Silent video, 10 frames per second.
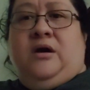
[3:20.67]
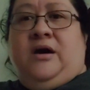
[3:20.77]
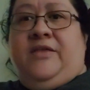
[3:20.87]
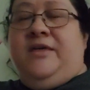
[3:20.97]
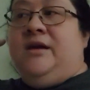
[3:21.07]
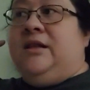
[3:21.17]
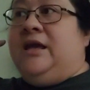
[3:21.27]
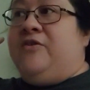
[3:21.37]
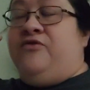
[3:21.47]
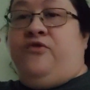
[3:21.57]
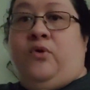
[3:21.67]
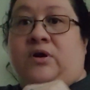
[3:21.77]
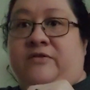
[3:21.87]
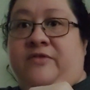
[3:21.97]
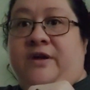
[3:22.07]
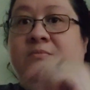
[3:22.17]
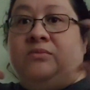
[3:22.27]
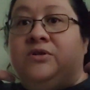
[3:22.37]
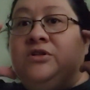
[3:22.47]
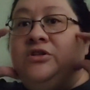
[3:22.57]
I think like 4 of them
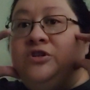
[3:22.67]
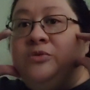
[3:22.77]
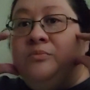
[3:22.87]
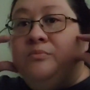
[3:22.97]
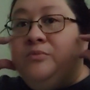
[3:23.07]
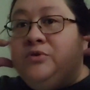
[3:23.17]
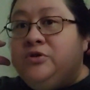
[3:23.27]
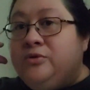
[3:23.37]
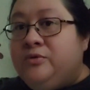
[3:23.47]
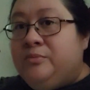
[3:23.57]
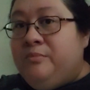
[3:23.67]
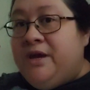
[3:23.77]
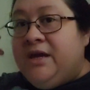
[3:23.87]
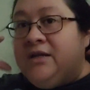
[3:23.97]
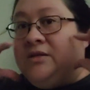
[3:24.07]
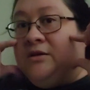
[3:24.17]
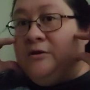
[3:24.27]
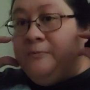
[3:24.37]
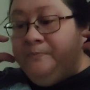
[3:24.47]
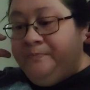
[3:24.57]
to make it
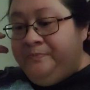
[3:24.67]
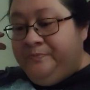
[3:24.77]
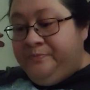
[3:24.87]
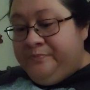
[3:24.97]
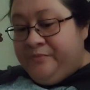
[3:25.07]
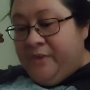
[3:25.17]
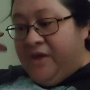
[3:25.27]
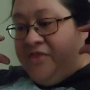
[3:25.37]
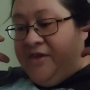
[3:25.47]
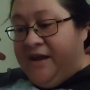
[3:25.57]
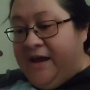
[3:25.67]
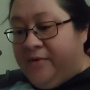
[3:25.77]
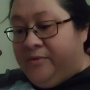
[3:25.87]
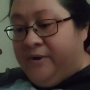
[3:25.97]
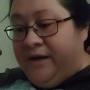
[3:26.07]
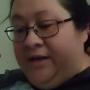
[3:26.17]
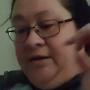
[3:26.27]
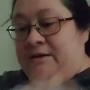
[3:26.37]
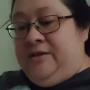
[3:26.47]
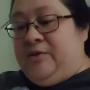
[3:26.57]
thin out,
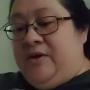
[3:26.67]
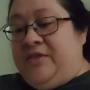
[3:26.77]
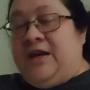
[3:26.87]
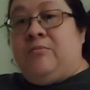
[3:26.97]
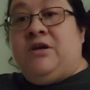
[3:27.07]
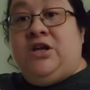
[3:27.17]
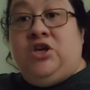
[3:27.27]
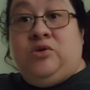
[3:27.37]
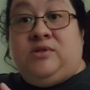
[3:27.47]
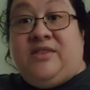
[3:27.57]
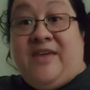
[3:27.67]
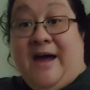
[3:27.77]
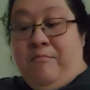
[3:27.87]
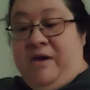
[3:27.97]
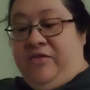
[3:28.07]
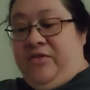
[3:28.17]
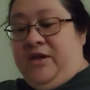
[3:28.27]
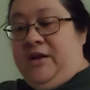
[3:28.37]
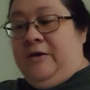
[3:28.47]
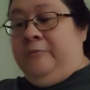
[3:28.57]
right? So I thought I'm gonna use that
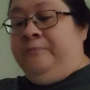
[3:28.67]
method